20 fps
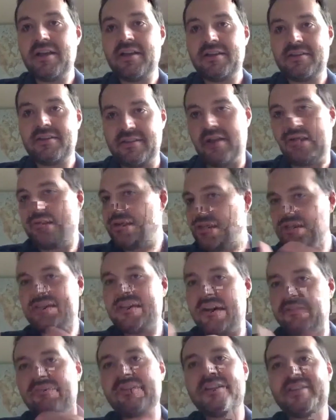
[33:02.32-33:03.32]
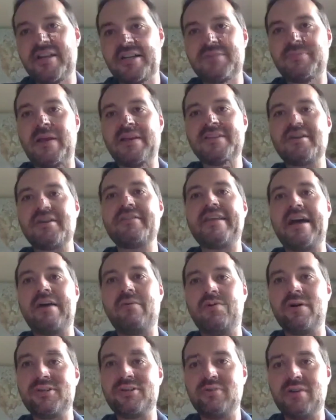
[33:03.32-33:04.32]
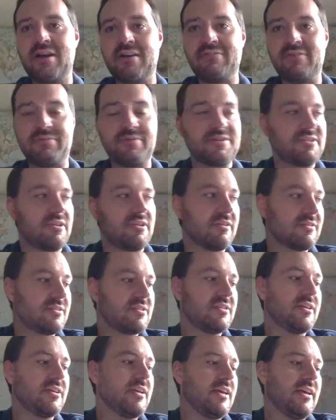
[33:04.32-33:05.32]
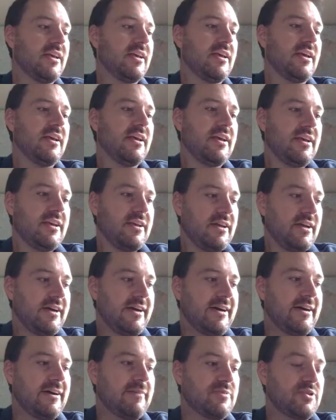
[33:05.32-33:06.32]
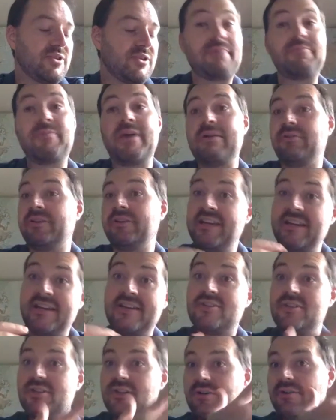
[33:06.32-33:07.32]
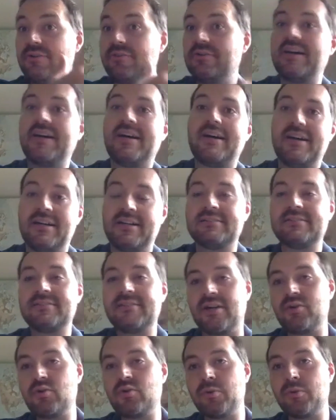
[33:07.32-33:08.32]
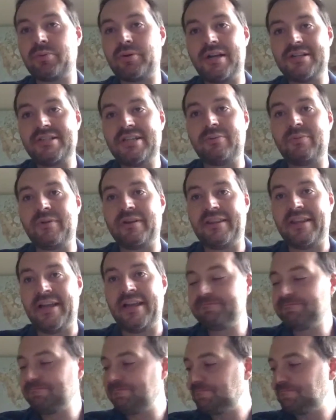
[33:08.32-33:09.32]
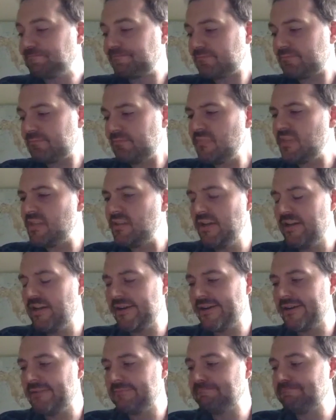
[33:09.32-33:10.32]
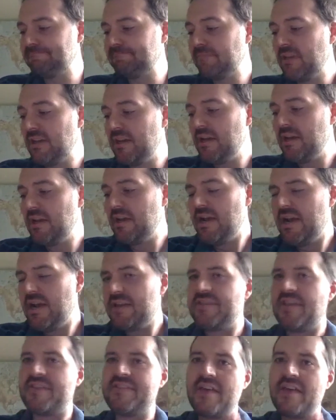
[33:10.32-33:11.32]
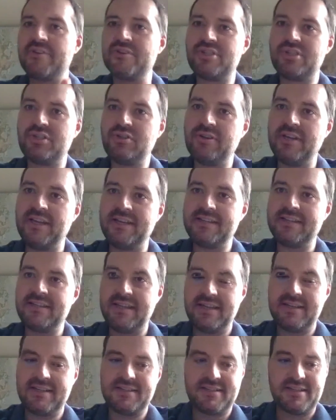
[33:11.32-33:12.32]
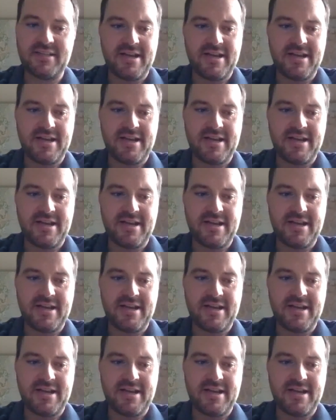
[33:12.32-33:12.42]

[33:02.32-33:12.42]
yeah, we should definitely touch base on that once you have the results. So that might lead into a cool project with them. And the other student is,